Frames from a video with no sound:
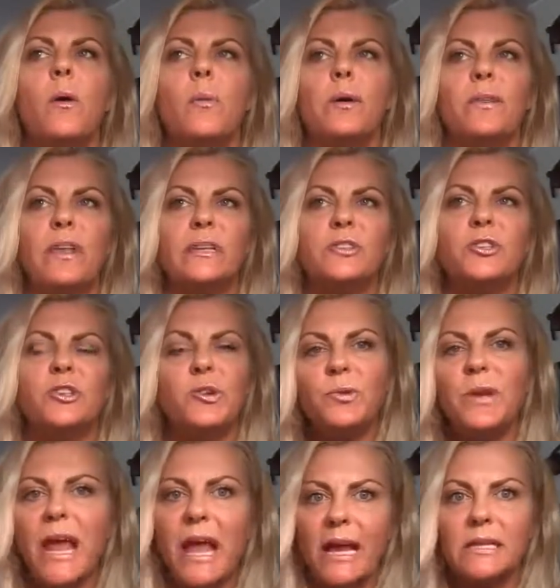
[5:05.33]
Within
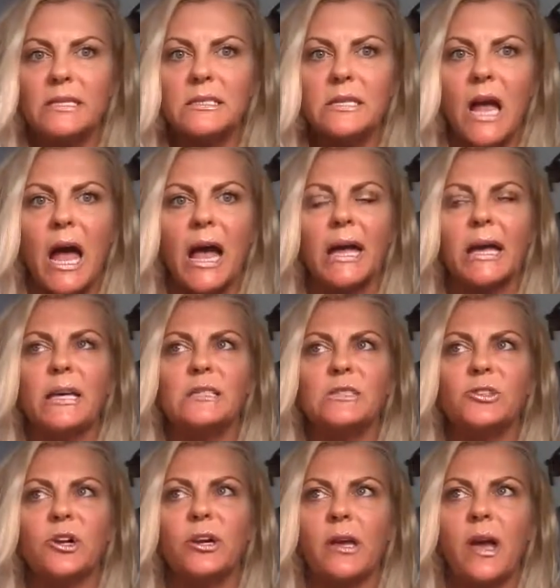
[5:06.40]
two days, I
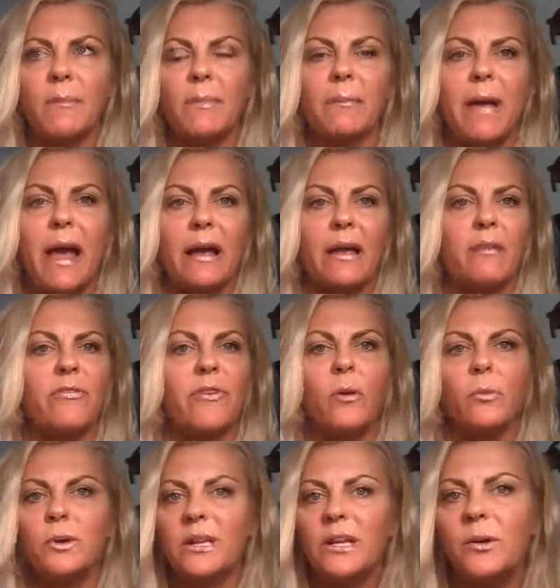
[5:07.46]
started coming back. I
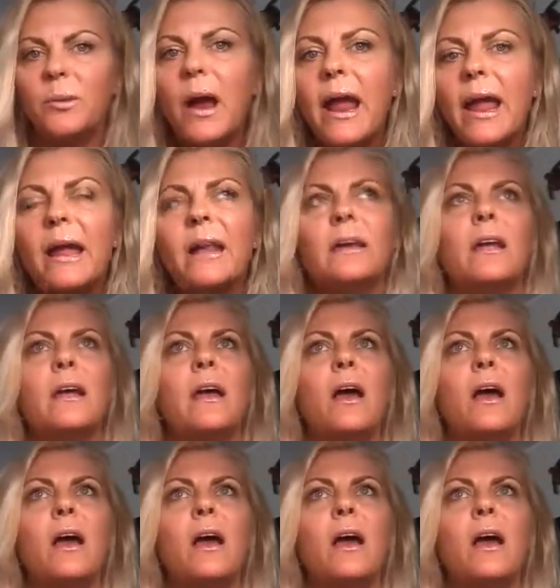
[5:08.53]
felt really great.